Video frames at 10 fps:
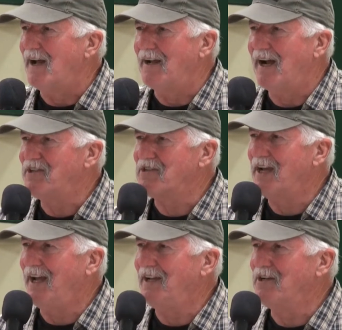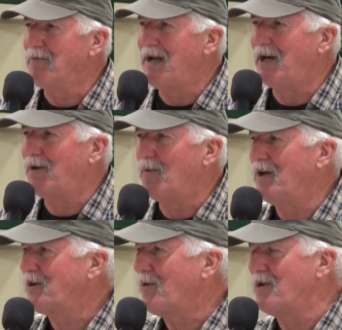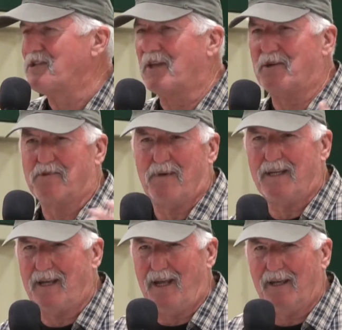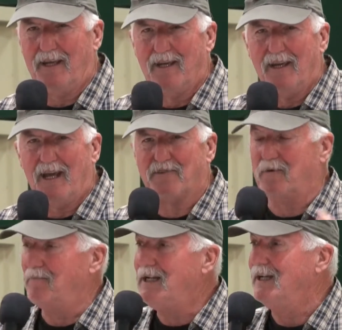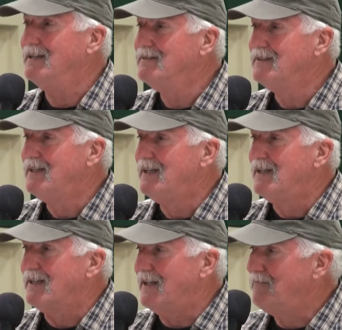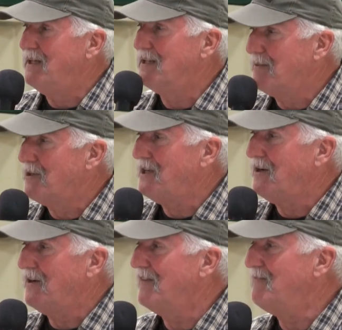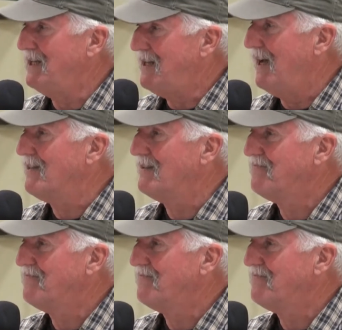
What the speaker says: I say, no matter what course others may take, as for me, give me liberty or give me death.